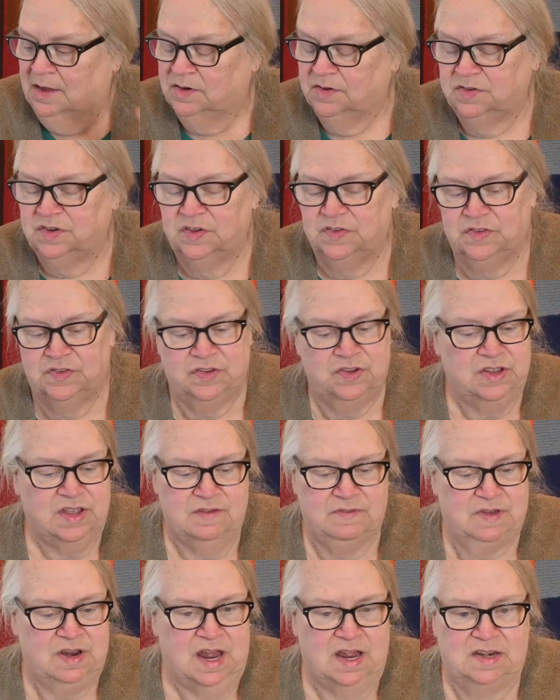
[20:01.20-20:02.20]
Just to
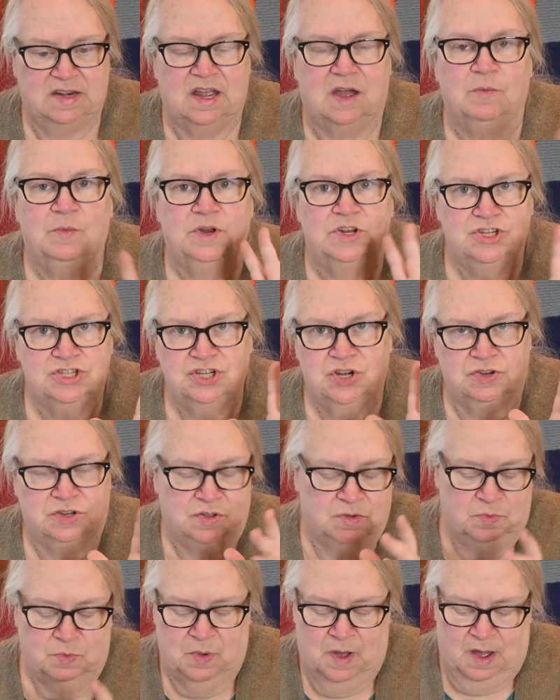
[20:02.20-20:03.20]
give an idea, I want to show
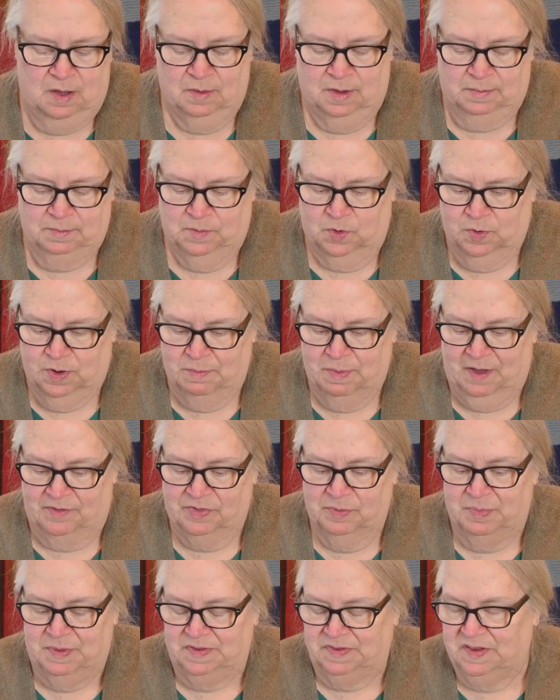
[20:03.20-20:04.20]
you how I'm going about
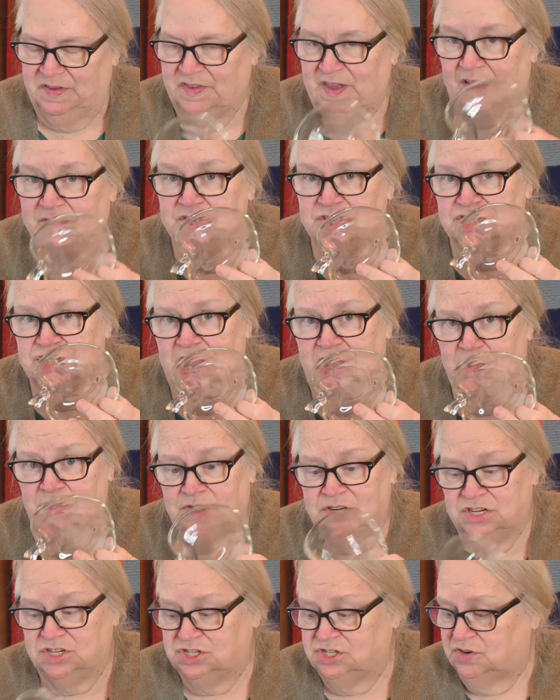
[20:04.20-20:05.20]
the business. I have a shallow
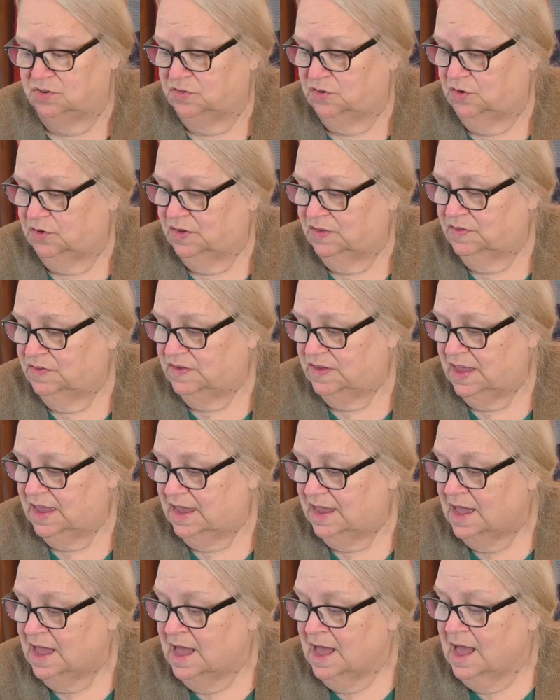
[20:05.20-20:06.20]
dish here so you can
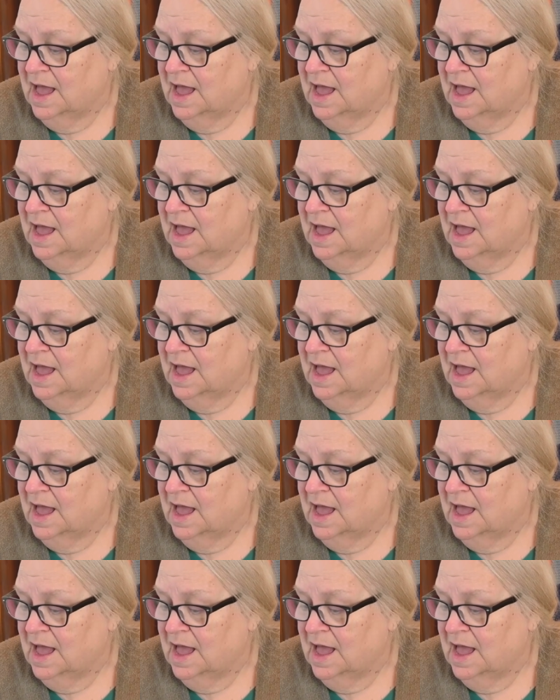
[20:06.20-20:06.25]
see.